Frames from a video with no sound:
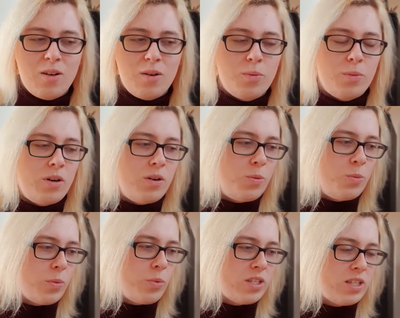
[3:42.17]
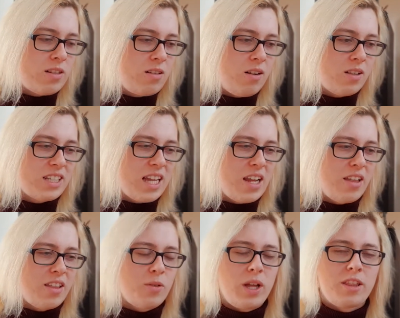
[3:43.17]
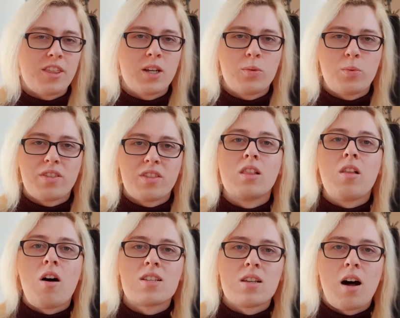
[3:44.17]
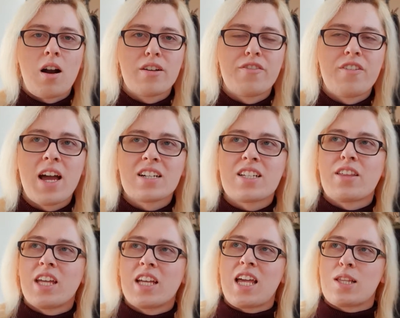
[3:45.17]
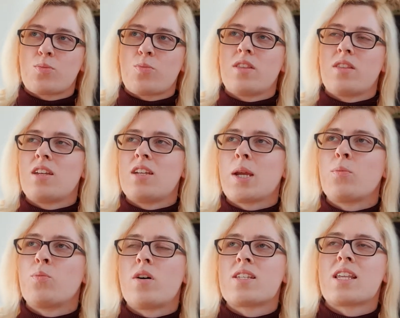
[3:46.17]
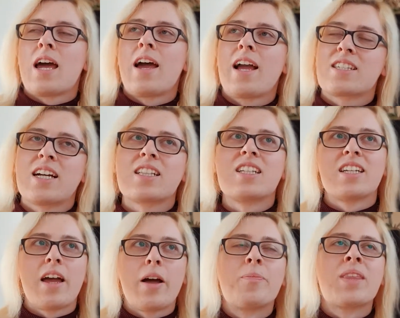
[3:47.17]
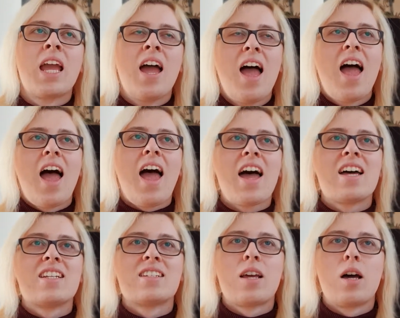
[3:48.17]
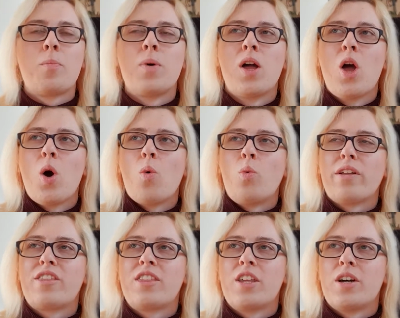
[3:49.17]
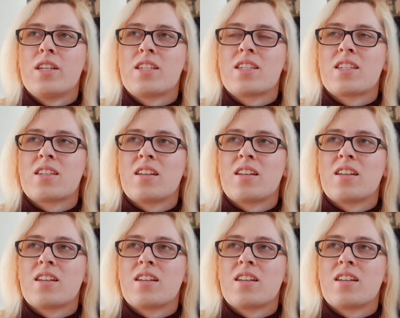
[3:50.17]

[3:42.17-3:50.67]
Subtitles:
oh, what was it called again? I think with the Lost Artifact, I think that's what the name was. Exactly, yeah. And with this